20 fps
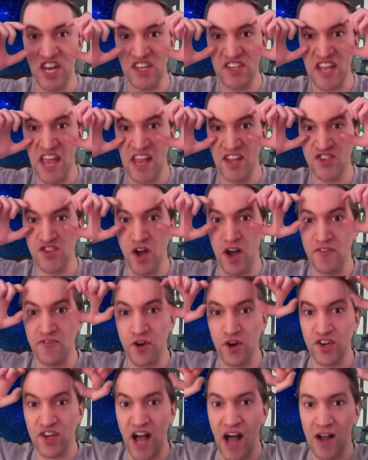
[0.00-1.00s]
she takes off
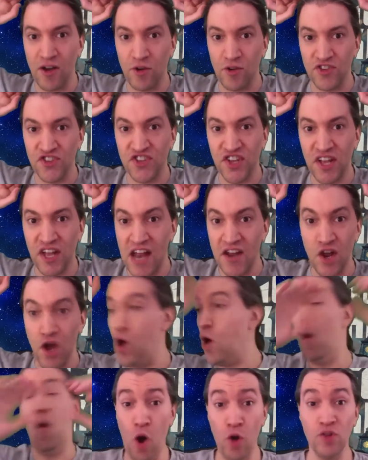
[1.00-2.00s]
her goggles, and
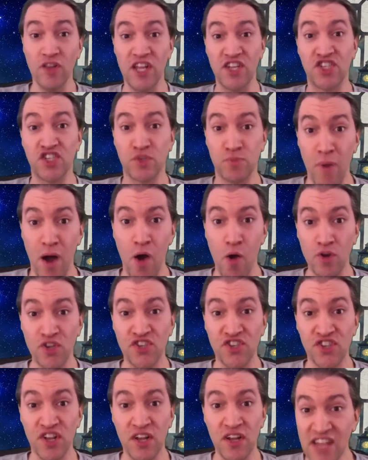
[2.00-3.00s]
holy
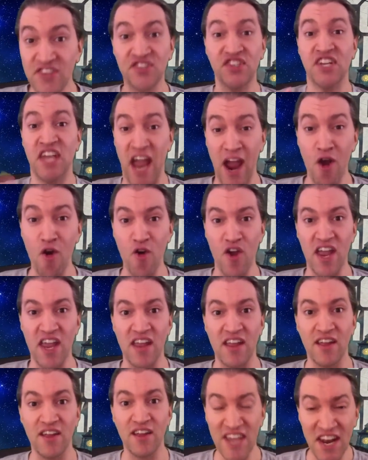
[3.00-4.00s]
smokes, it's
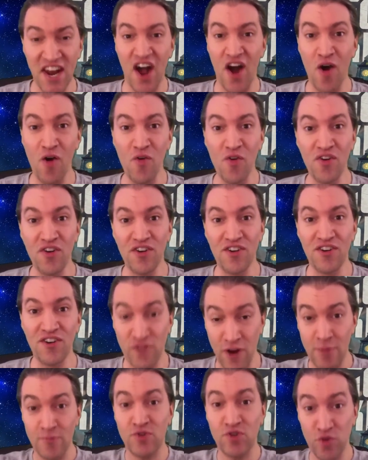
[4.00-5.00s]
Carrie! You know,
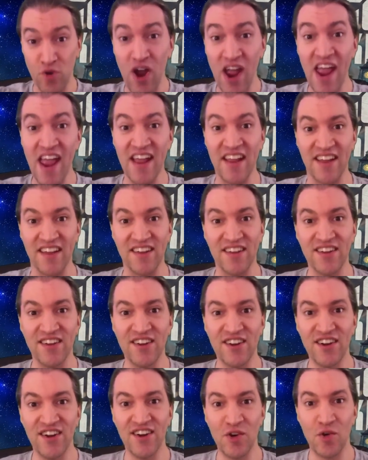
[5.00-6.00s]
from Trig!
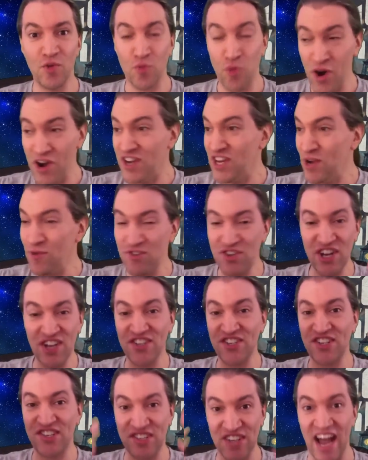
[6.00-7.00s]
Weren't you
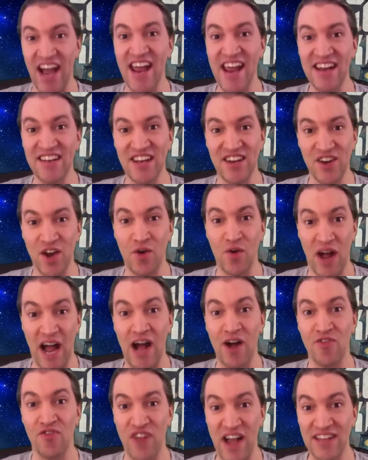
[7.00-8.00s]
just dying to know
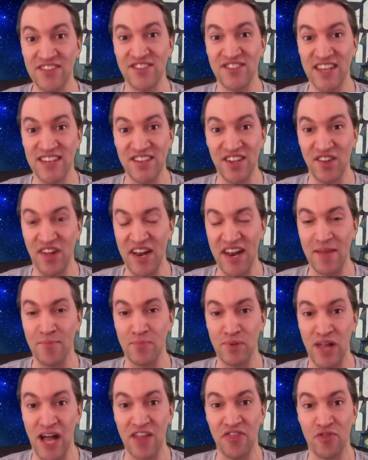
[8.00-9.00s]
how that scintillating
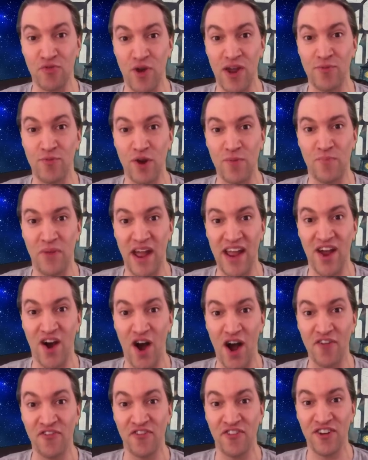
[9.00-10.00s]
plot thread would pay
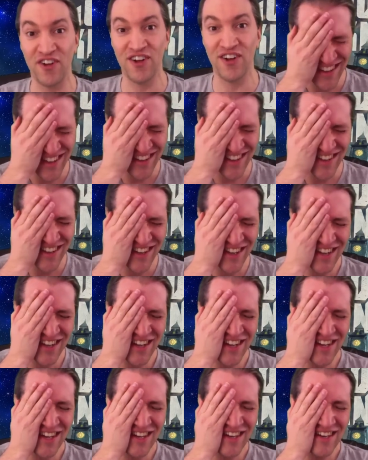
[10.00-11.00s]
off?
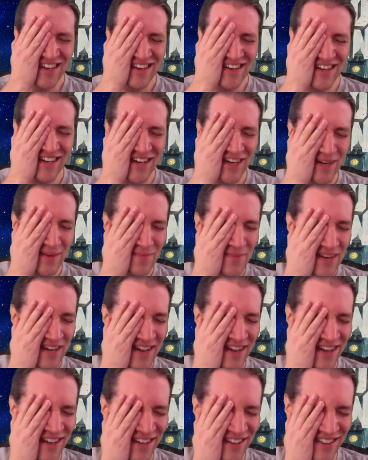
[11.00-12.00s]
Oh,
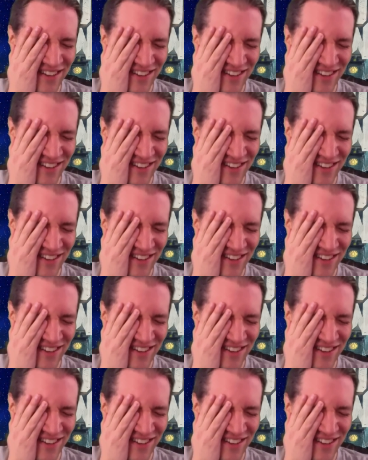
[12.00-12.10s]
man.